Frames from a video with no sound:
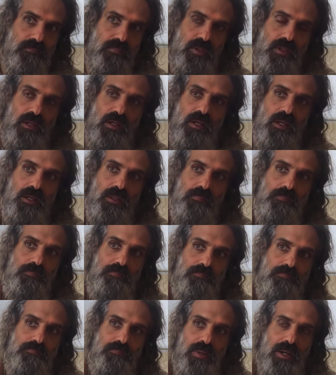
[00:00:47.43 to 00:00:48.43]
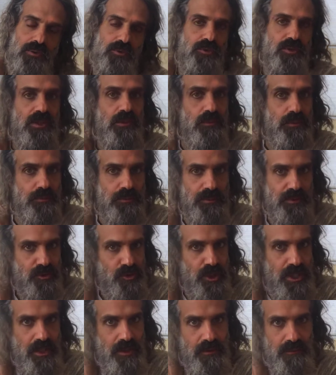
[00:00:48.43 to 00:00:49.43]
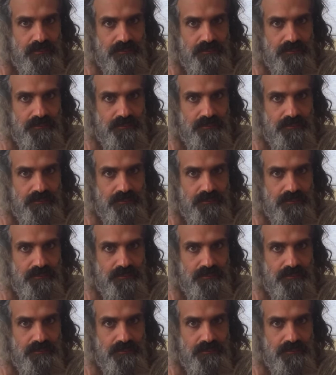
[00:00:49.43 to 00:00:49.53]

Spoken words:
how to deal with betrayal.